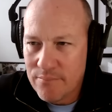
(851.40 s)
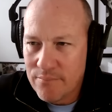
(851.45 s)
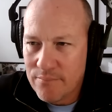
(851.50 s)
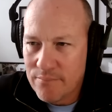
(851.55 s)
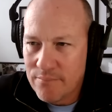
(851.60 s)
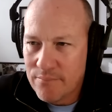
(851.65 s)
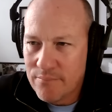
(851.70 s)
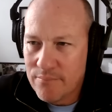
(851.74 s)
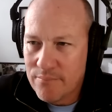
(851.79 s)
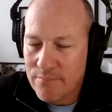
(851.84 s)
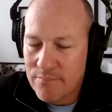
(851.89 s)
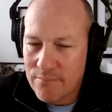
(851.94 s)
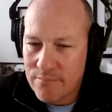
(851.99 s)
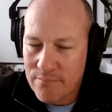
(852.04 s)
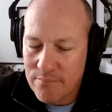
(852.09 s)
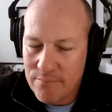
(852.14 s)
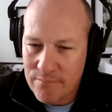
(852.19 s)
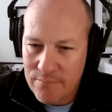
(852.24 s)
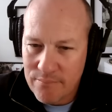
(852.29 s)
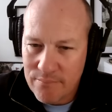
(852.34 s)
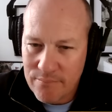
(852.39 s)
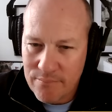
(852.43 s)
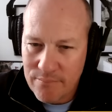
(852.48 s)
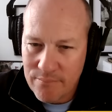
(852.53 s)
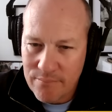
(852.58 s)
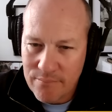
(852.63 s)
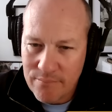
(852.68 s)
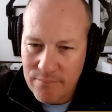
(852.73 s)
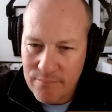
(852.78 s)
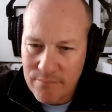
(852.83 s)

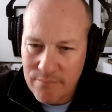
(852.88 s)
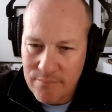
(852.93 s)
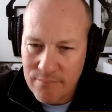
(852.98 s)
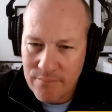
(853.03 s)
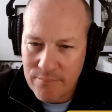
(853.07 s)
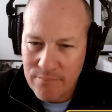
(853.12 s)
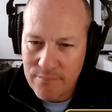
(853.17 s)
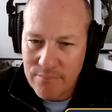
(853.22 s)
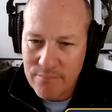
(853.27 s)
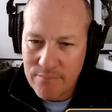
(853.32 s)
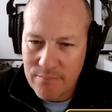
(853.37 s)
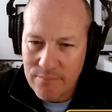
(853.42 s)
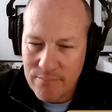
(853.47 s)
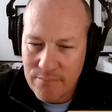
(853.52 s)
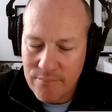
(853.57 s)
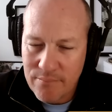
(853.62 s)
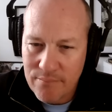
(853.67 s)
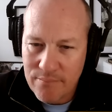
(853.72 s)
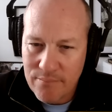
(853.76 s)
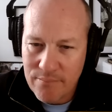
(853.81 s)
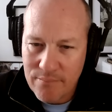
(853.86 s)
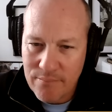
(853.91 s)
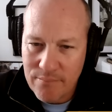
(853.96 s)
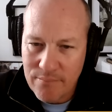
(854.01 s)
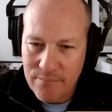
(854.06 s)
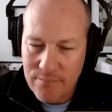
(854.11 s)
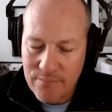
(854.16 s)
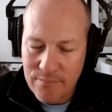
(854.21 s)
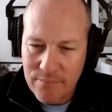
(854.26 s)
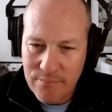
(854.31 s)

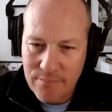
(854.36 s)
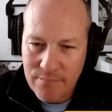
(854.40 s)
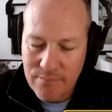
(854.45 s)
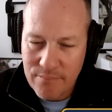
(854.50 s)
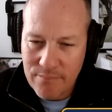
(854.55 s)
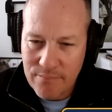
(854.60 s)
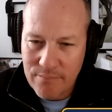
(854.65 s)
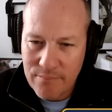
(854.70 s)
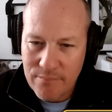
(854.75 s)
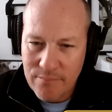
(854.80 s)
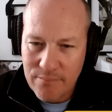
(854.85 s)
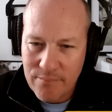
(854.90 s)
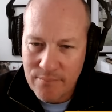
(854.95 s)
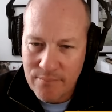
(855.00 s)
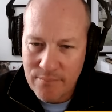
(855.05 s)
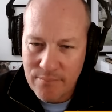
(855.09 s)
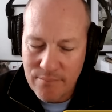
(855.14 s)
(silent)